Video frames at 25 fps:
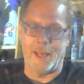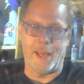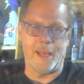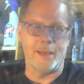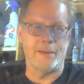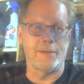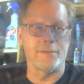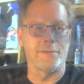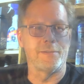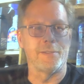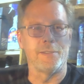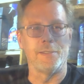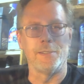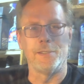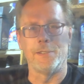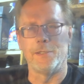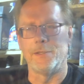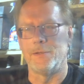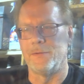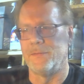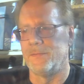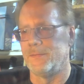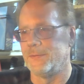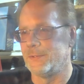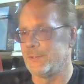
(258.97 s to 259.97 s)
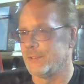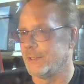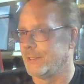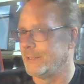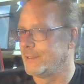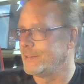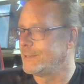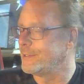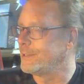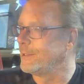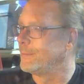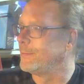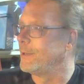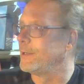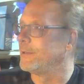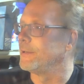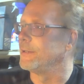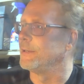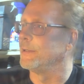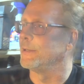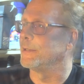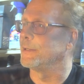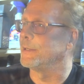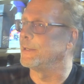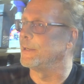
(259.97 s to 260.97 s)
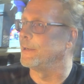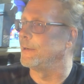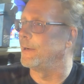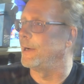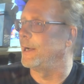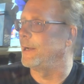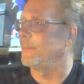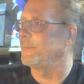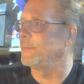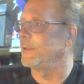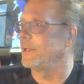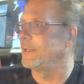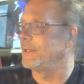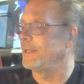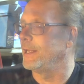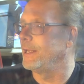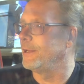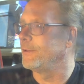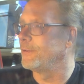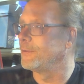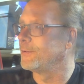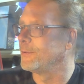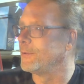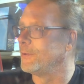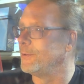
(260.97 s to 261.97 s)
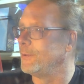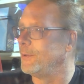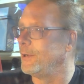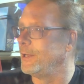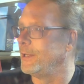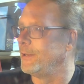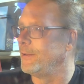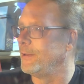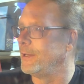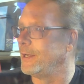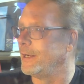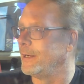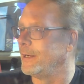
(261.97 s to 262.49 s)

additives and some other crap that they threw in